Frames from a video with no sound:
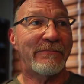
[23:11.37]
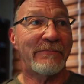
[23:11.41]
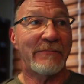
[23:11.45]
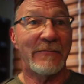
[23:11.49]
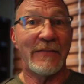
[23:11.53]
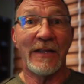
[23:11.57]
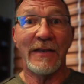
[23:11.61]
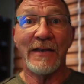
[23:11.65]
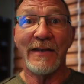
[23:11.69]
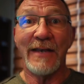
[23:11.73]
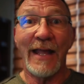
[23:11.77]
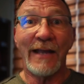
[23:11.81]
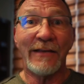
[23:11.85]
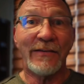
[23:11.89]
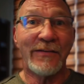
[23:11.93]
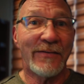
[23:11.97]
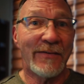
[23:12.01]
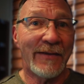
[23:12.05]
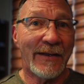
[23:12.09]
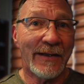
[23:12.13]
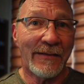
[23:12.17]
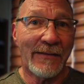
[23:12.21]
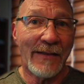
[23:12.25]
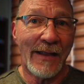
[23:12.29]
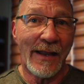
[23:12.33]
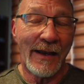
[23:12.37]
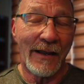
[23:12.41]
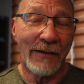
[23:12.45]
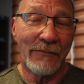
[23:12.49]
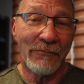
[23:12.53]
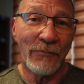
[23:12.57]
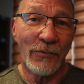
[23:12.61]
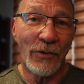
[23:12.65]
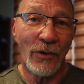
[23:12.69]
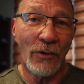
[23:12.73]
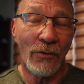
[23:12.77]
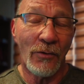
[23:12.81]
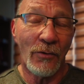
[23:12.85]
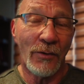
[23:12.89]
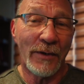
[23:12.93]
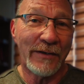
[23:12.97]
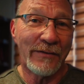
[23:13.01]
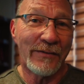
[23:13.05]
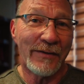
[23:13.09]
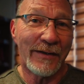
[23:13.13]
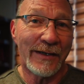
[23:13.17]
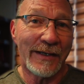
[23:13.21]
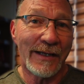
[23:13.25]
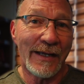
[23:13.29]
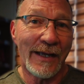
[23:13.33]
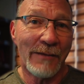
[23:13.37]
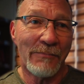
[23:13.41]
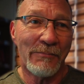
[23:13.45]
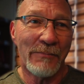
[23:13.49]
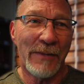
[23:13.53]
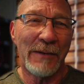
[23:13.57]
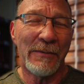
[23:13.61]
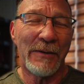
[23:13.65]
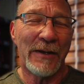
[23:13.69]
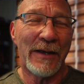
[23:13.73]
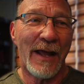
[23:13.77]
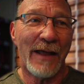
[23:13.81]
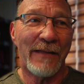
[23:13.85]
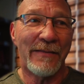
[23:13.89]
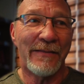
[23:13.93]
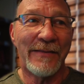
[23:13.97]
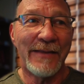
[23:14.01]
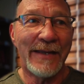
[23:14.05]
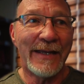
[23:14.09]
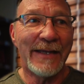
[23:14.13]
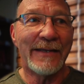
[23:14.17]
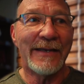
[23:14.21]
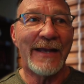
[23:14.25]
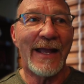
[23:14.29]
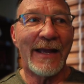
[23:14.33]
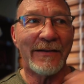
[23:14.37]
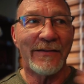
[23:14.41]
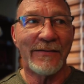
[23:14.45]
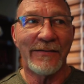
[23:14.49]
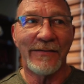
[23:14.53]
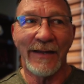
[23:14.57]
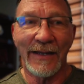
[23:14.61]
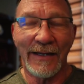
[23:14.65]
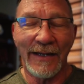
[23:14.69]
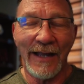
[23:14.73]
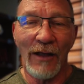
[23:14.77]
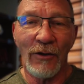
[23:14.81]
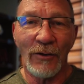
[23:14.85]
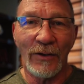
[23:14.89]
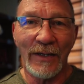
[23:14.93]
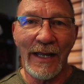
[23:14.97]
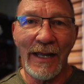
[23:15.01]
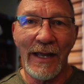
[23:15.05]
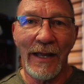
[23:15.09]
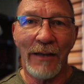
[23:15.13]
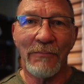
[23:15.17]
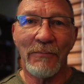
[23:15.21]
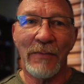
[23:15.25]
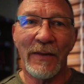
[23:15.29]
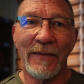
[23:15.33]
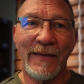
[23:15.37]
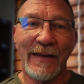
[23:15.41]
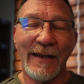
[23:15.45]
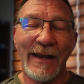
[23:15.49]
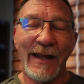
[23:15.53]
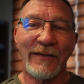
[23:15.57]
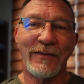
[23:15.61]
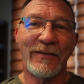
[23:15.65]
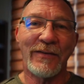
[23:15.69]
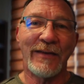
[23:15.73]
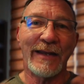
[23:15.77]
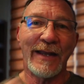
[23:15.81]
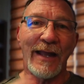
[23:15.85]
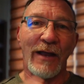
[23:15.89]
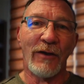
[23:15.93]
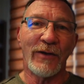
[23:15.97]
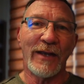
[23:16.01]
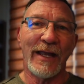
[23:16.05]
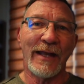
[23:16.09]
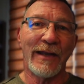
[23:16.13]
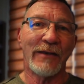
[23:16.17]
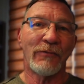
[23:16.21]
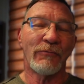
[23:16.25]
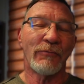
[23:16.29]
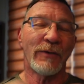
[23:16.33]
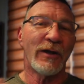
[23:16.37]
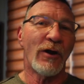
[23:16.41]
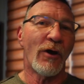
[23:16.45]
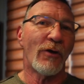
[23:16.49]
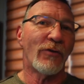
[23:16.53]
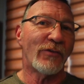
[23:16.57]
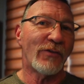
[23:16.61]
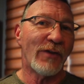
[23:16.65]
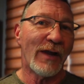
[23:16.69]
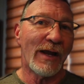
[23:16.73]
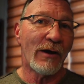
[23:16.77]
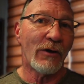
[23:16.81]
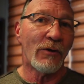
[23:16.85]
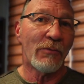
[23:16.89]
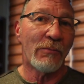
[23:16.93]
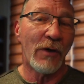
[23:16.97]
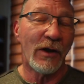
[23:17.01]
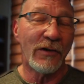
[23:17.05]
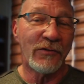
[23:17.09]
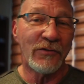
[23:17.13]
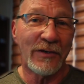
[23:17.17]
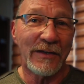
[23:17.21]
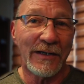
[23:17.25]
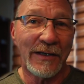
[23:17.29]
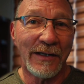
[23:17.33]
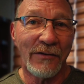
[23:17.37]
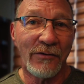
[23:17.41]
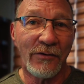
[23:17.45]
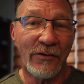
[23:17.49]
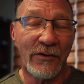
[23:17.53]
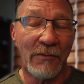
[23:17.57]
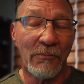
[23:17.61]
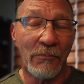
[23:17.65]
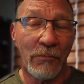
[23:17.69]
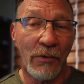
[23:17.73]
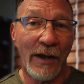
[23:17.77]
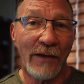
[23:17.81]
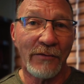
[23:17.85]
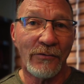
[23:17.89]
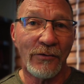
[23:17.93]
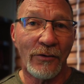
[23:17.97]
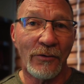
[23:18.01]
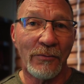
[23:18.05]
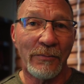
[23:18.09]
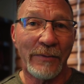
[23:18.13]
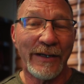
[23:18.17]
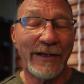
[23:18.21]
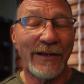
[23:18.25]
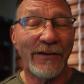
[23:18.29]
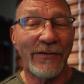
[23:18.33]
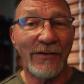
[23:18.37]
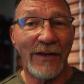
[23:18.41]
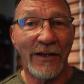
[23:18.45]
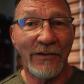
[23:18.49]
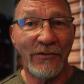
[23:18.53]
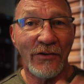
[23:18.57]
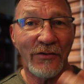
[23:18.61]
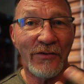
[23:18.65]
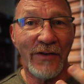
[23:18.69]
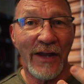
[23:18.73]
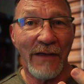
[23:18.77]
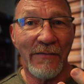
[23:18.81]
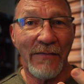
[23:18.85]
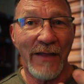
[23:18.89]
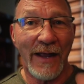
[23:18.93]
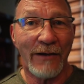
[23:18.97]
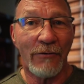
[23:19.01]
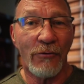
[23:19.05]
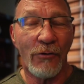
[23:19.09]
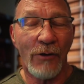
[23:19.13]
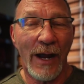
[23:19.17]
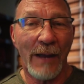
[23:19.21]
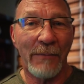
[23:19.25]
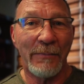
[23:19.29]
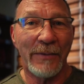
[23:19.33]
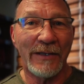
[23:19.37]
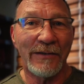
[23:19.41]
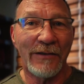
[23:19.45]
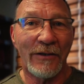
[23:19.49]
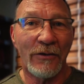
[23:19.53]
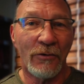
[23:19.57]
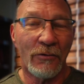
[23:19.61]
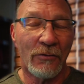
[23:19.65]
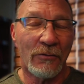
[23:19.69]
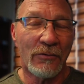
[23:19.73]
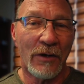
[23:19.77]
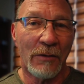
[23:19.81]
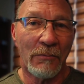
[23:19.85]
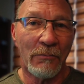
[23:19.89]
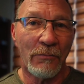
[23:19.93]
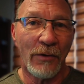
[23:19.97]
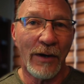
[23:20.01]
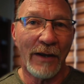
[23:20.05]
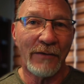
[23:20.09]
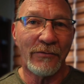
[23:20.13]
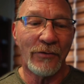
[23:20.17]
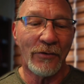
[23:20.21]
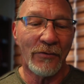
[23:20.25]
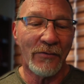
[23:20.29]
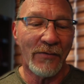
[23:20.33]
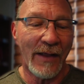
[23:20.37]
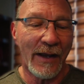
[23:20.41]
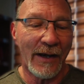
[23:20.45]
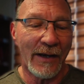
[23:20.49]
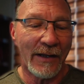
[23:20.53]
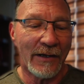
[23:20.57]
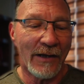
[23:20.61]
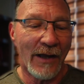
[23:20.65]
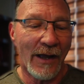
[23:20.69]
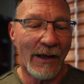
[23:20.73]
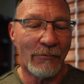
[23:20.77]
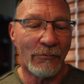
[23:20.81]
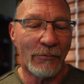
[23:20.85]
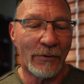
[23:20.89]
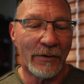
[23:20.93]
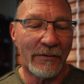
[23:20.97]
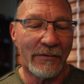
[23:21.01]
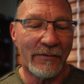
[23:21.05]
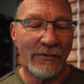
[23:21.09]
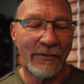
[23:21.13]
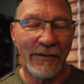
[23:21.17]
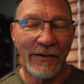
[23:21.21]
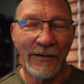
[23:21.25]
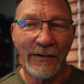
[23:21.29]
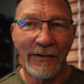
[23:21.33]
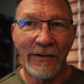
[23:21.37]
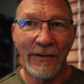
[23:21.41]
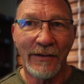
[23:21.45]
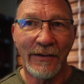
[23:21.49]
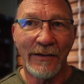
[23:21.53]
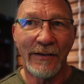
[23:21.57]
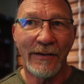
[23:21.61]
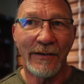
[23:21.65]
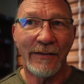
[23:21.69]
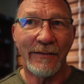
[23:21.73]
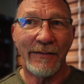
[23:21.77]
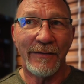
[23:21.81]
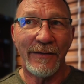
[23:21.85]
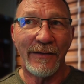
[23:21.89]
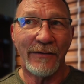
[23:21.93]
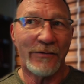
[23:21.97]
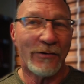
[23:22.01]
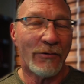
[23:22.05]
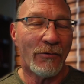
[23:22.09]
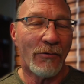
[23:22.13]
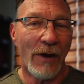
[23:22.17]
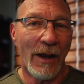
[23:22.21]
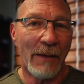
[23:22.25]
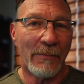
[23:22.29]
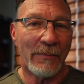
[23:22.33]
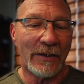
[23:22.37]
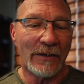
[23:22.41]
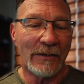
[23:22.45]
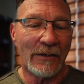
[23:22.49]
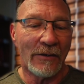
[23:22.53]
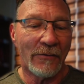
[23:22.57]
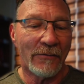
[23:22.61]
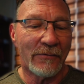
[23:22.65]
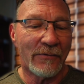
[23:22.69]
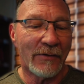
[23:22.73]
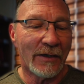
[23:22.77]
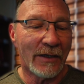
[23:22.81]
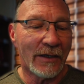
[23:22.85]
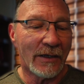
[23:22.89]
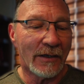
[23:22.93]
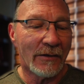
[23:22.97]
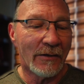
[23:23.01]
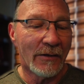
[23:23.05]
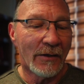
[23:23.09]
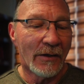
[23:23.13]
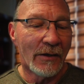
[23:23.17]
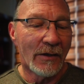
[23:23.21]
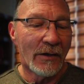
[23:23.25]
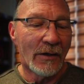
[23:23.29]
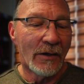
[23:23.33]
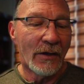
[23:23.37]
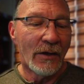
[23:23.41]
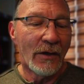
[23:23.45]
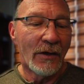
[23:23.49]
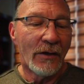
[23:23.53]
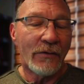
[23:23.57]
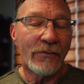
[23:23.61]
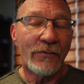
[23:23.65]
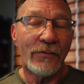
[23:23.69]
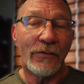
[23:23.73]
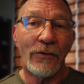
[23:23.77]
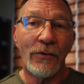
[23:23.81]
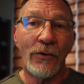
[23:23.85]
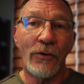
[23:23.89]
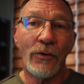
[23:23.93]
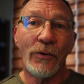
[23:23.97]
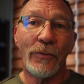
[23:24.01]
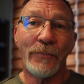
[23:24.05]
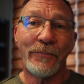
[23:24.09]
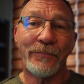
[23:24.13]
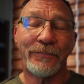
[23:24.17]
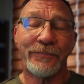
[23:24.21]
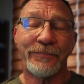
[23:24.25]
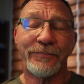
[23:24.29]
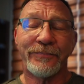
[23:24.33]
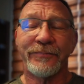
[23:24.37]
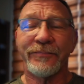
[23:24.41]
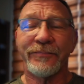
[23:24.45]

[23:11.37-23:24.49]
the next thing that I'm going to get, maybe not the next thing I'll get, but the next thing I'll get in regards to airbrushing is a compressor, because I just have that crappy little compressor that I got with this crappy little thing. So